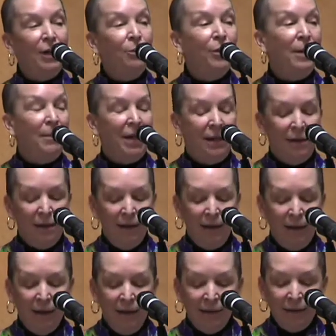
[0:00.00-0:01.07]
women,
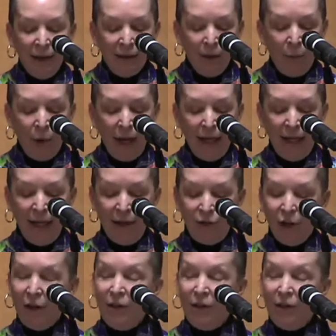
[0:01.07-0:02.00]
celebrating each